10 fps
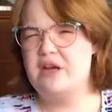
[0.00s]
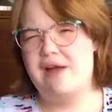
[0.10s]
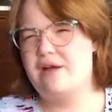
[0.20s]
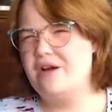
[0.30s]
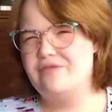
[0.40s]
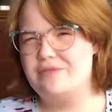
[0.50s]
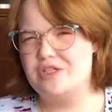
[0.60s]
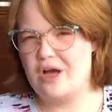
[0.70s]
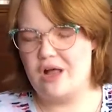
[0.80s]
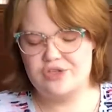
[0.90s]
I got it from the
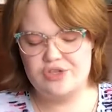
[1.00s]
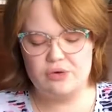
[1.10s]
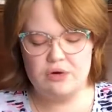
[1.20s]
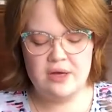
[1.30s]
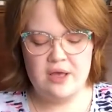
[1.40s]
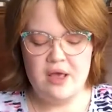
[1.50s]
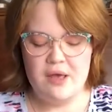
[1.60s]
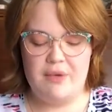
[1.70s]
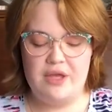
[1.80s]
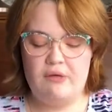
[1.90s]
dollar store,
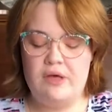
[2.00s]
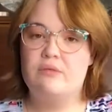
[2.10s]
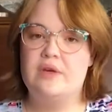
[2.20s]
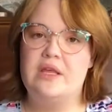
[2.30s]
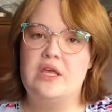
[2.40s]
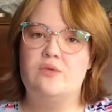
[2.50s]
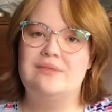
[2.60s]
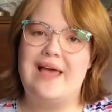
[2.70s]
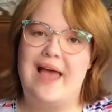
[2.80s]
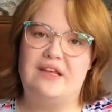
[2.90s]
but you can really use
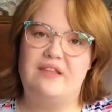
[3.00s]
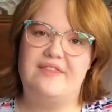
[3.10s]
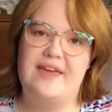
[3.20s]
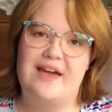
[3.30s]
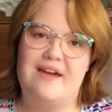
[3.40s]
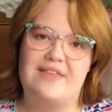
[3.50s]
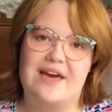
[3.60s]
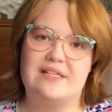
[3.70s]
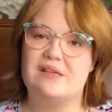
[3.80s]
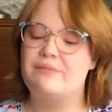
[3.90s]
anything that
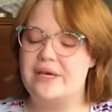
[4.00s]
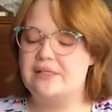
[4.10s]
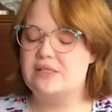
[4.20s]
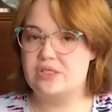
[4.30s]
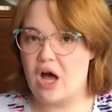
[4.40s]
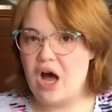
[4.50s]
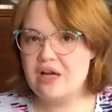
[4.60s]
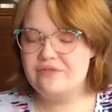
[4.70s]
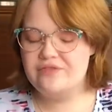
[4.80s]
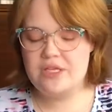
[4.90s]
is a bit
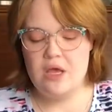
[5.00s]
soft.